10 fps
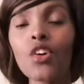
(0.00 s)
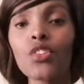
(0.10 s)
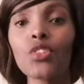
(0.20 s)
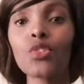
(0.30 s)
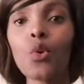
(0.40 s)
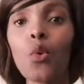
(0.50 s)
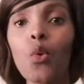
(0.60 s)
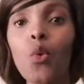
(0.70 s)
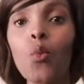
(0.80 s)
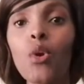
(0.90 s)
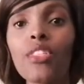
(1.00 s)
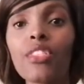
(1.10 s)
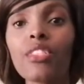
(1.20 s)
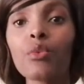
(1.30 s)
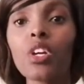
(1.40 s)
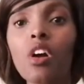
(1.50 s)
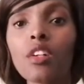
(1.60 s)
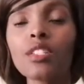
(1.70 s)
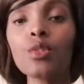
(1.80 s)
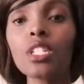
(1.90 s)
So with
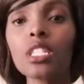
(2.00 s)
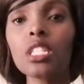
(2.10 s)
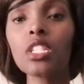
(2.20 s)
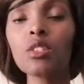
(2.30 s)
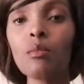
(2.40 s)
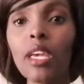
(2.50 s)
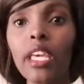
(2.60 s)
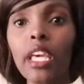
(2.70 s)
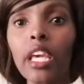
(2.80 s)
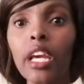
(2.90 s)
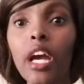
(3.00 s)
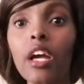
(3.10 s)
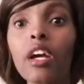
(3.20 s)
regards to decision making,